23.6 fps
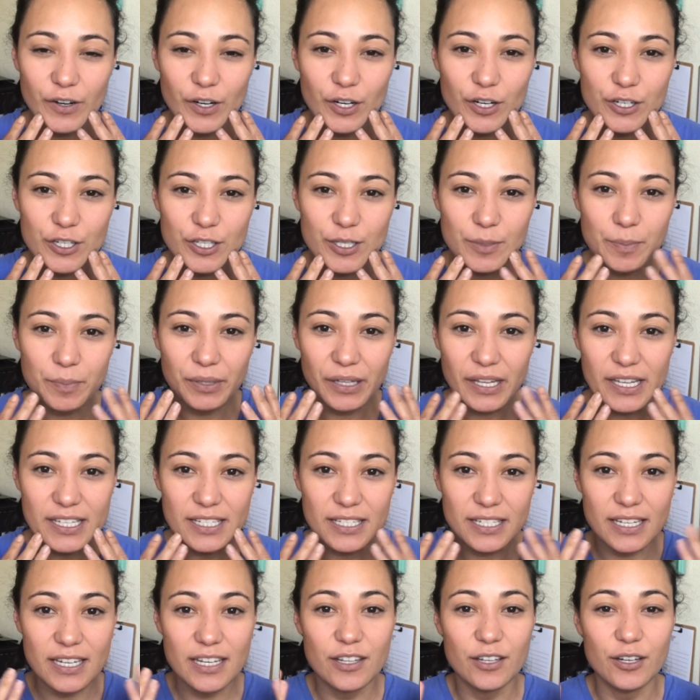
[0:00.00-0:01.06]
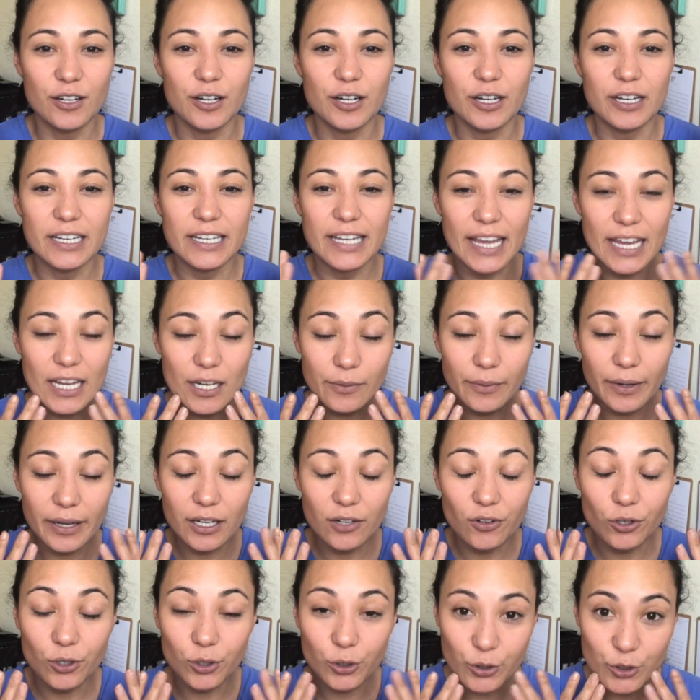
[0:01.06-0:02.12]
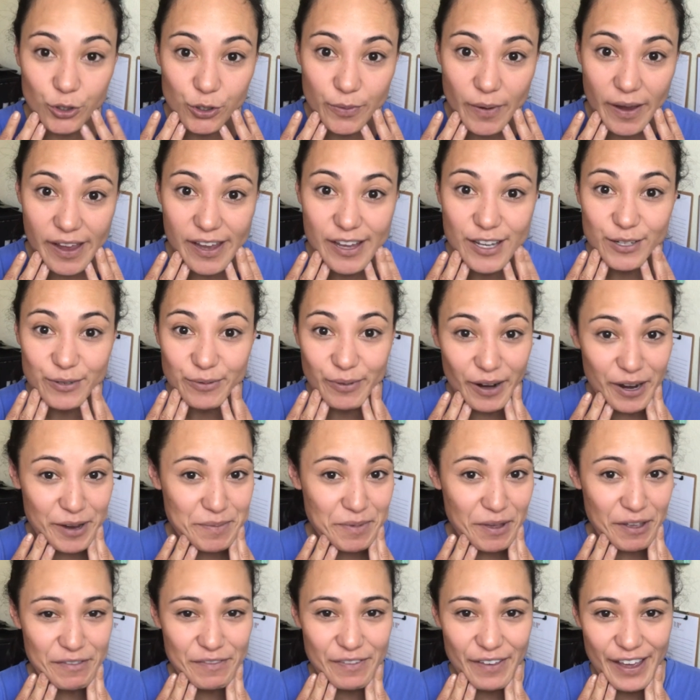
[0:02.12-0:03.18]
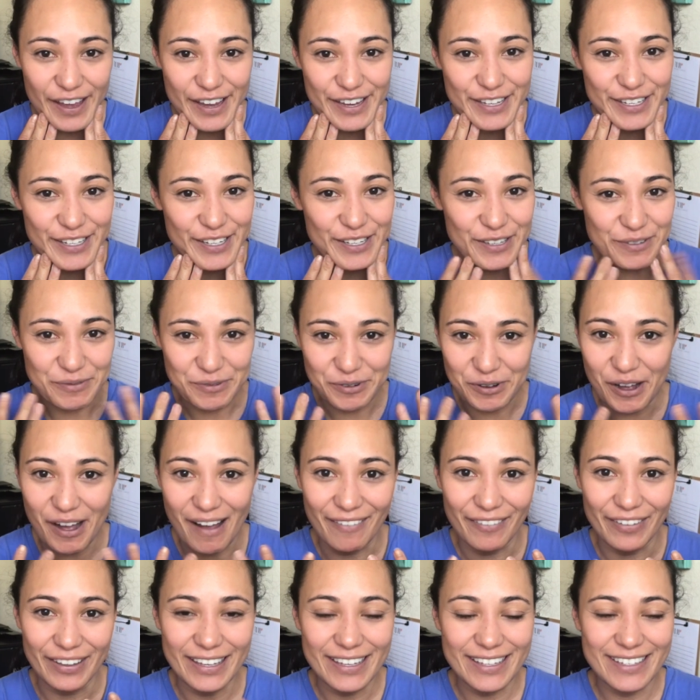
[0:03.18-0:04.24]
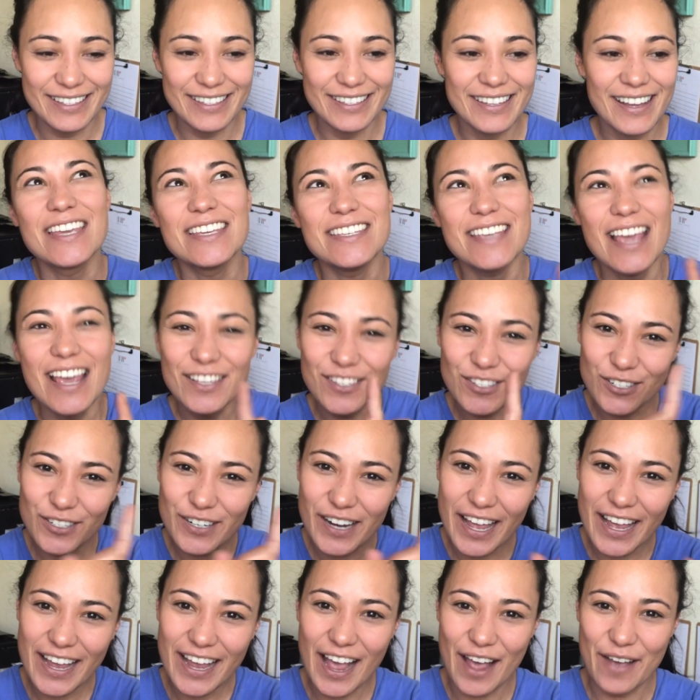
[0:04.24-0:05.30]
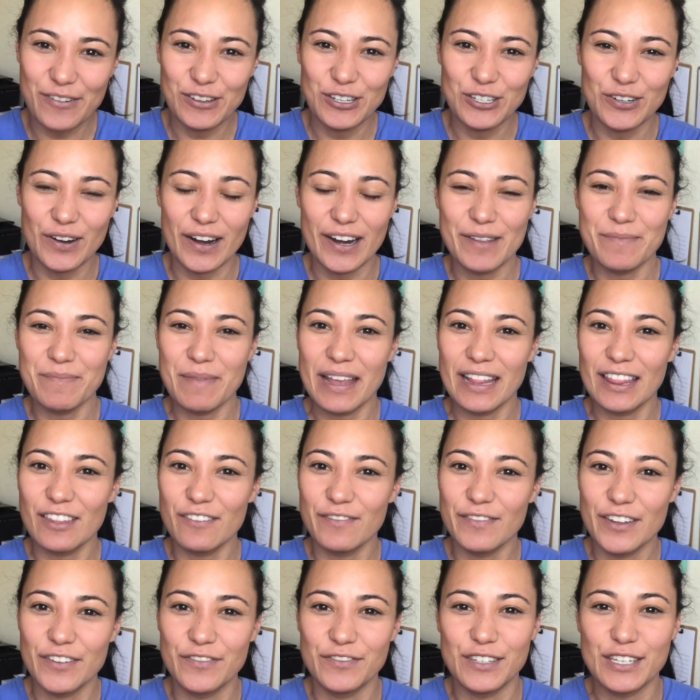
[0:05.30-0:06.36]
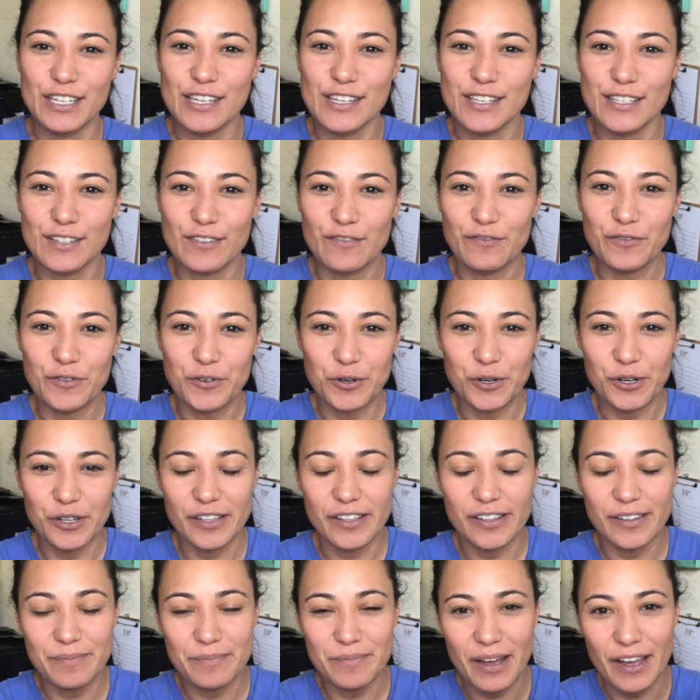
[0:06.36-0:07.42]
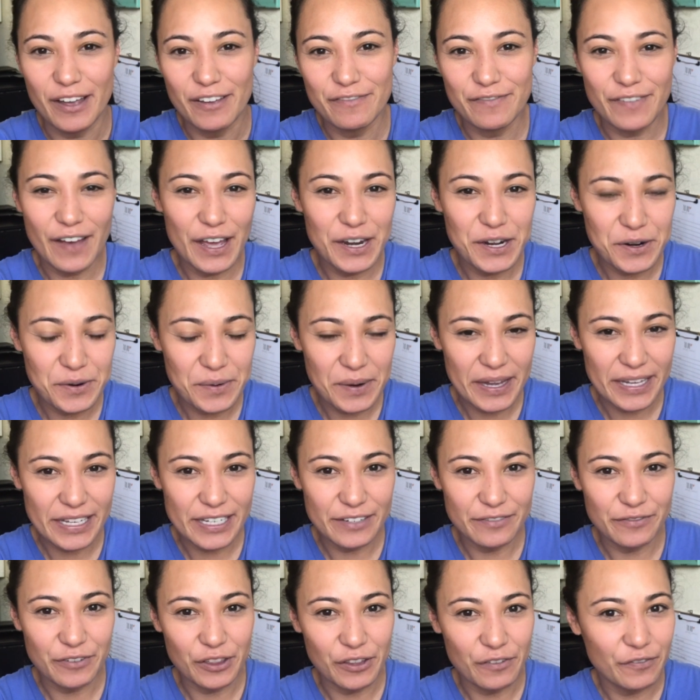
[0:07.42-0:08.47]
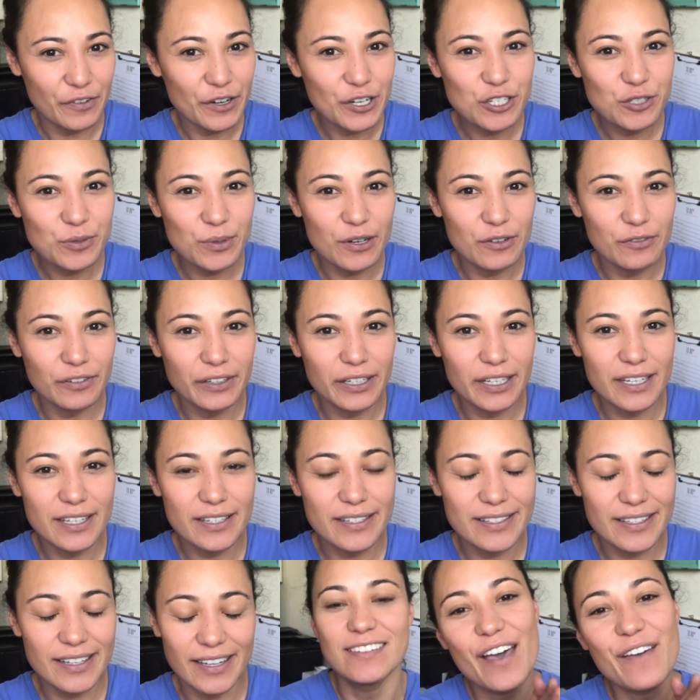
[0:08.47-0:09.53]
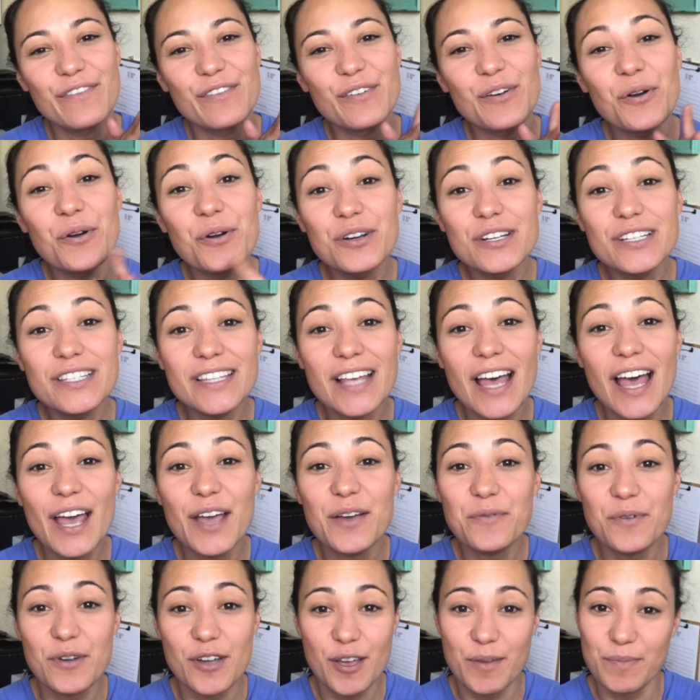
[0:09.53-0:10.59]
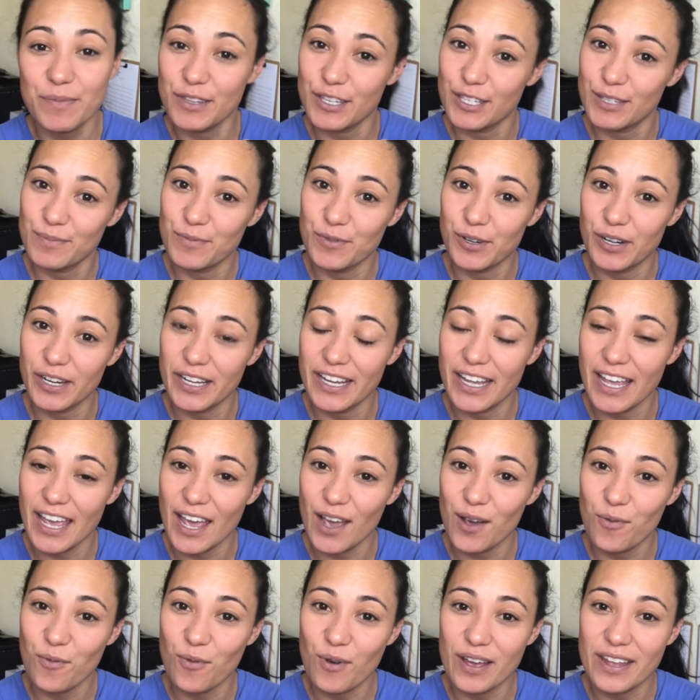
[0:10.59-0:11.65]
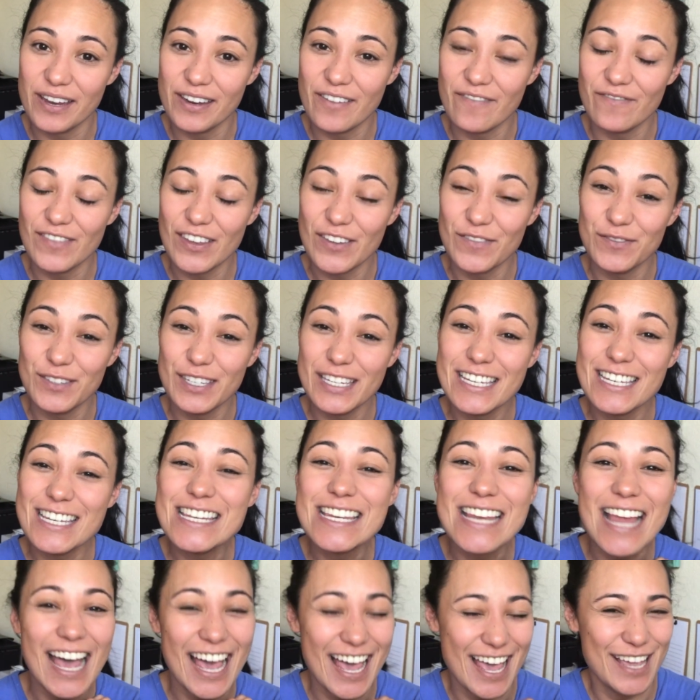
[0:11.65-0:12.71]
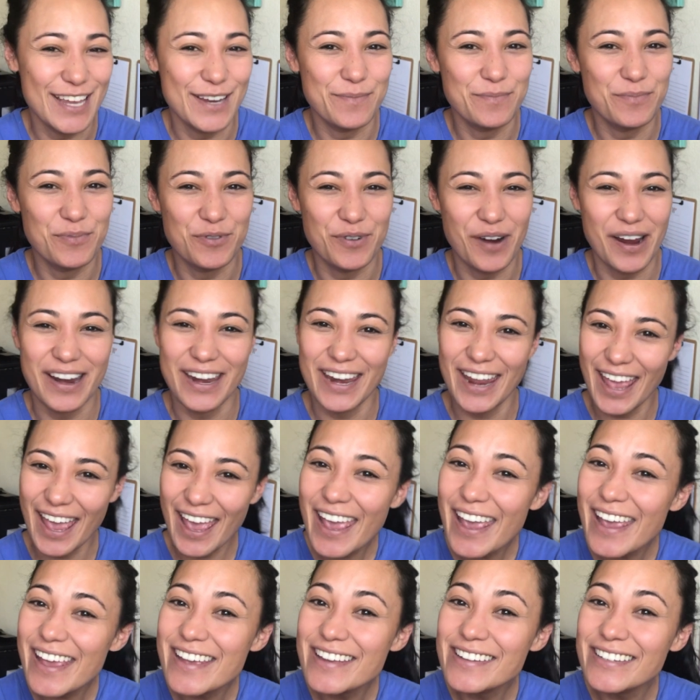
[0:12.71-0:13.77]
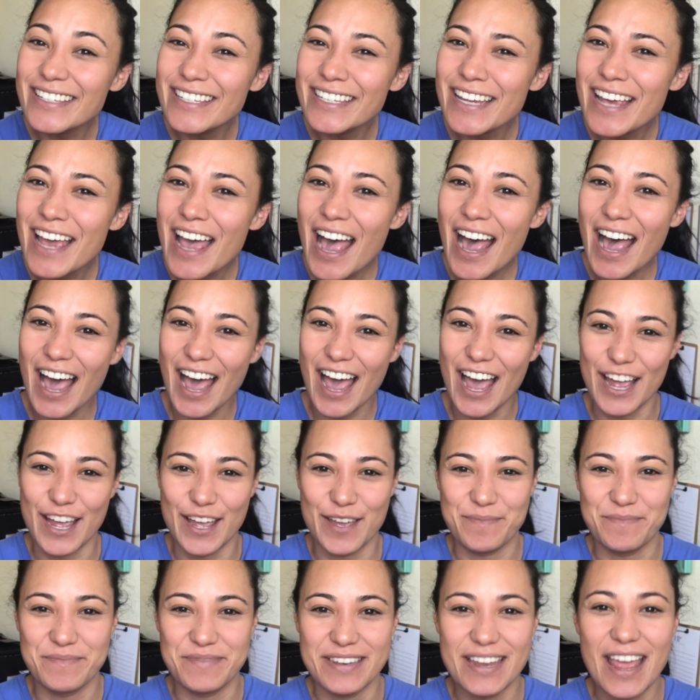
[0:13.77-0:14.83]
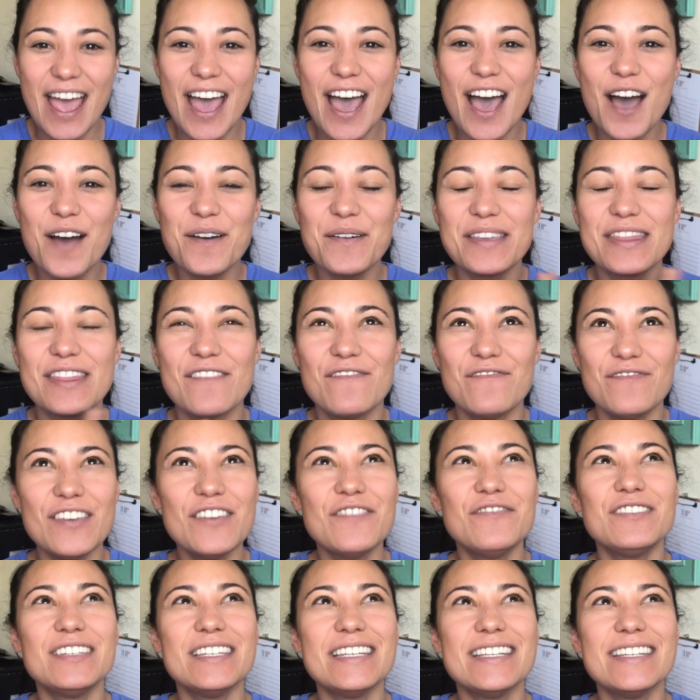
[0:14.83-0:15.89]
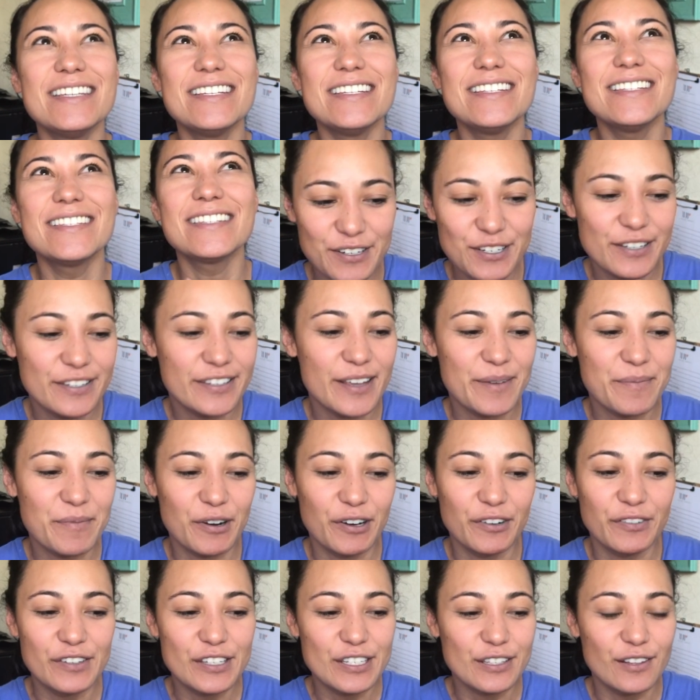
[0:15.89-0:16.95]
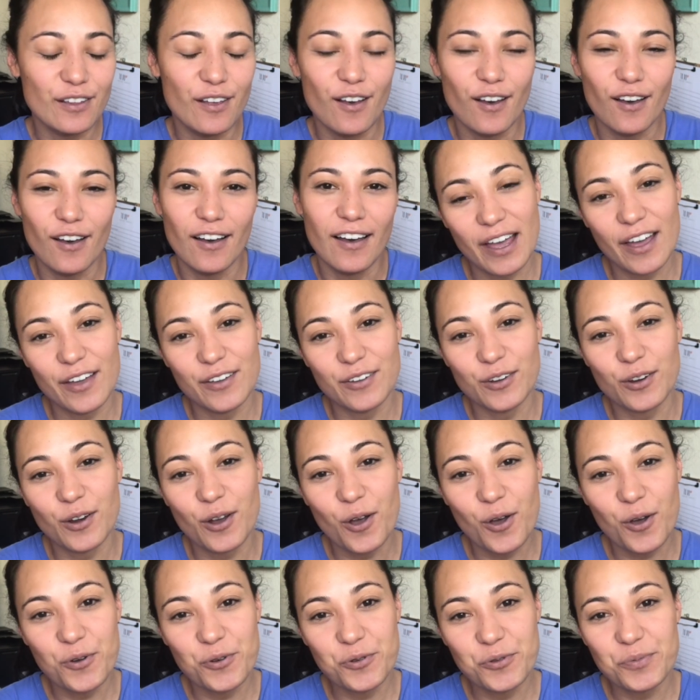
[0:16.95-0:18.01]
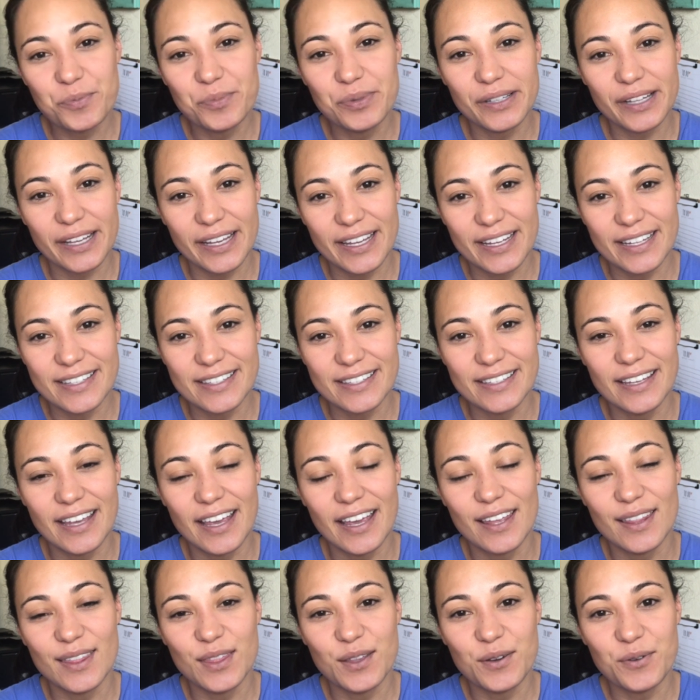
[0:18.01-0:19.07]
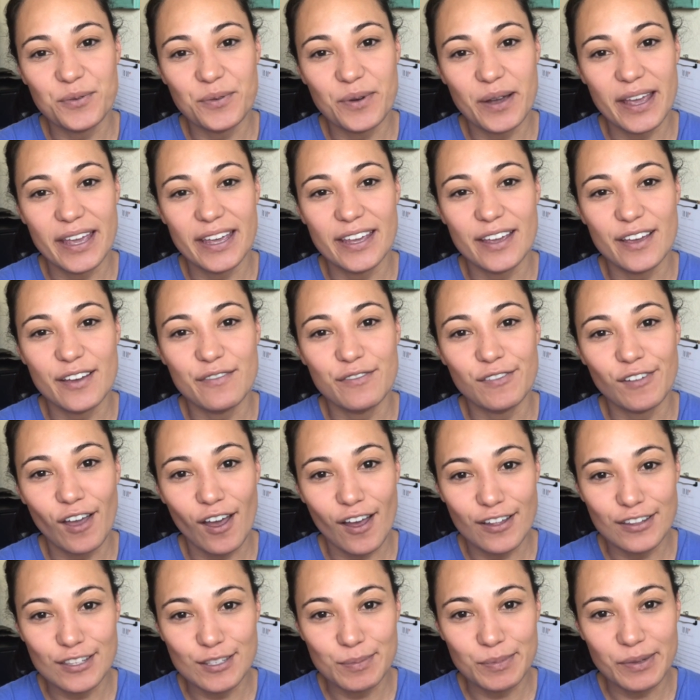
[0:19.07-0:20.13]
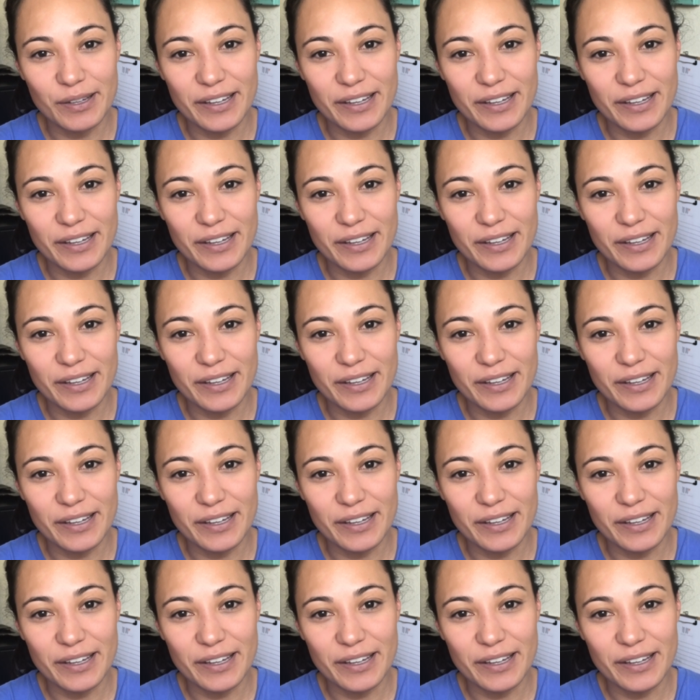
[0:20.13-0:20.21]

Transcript: first place to either gain weight or lose weight is right in my face. It's real obvious. Yesterday I was trying to make the fifties for my final weigh-in for the first twelve weeks. Of course I woke up this morning at one fifty-nine point eight. I am now in the fifties. It's just like Murphy's Law, how your own plans get in the way of God's